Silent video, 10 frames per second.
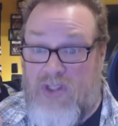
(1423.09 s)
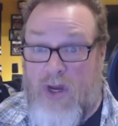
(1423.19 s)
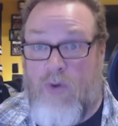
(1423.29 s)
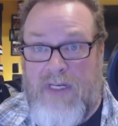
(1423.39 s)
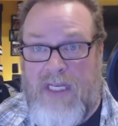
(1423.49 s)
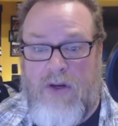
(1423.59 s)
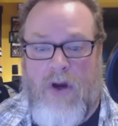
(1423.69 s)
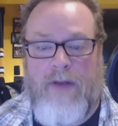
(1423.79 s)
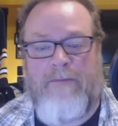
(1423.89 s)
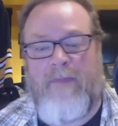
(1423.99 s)
zoned in
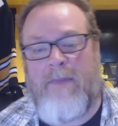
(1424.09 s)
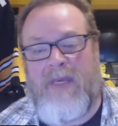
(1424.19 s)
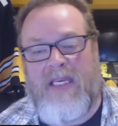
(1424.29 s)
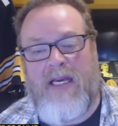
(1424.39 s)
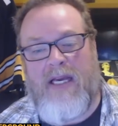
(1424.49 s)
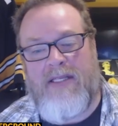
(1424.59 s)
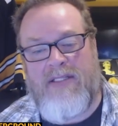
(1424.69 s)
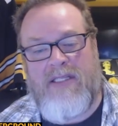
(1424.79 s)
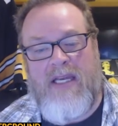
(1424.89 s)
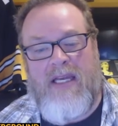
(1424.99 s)
on.
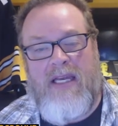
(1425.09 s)
Because